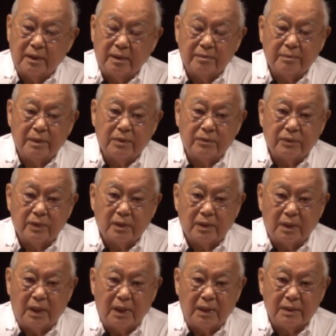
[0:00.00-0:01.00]
government
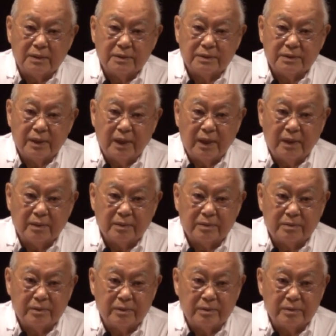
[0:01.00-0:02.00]
realized they
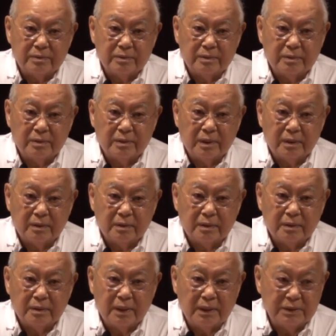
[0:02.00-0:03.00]
had to
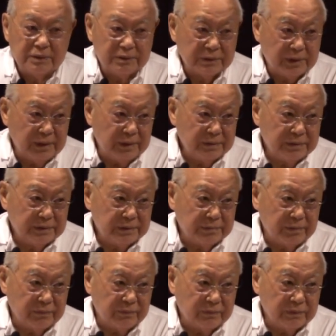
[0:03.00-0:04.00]
educate
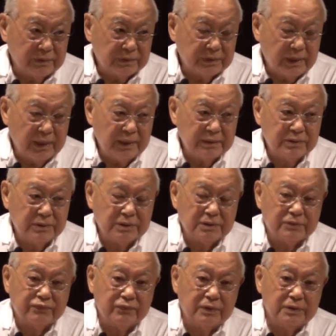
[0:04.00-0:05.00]
some of us. I had
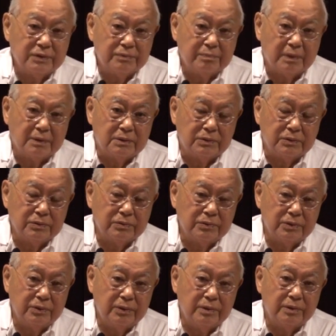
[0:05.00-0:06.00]
just finished my
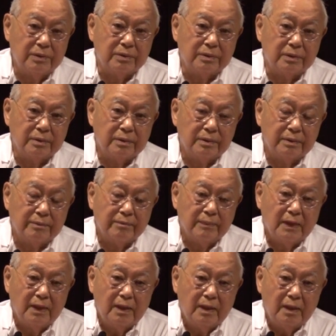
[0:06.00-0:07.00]
junior year
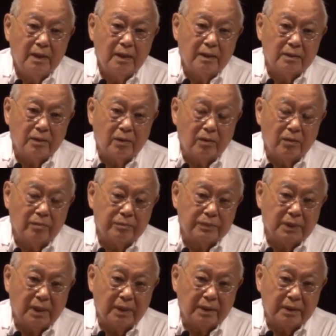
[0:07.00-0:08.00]
in the
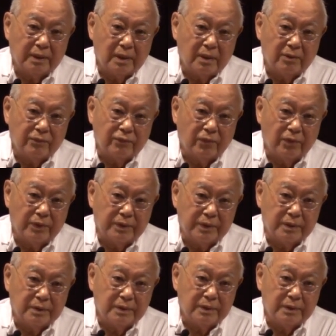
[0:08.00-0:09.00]
hometown in
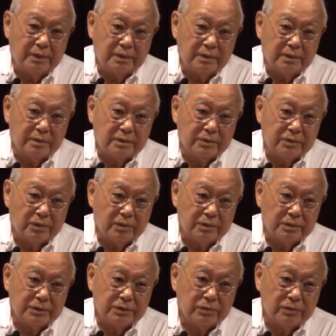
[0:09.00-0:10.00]
California, and
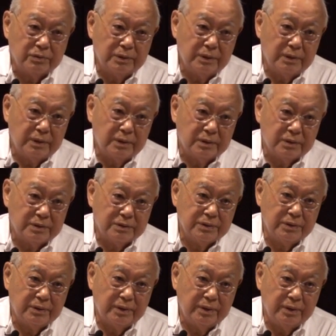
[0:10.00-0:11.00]
so I still needed a
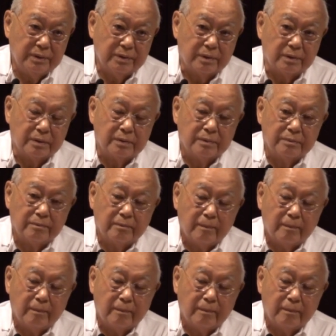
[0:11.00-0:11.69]
senior year.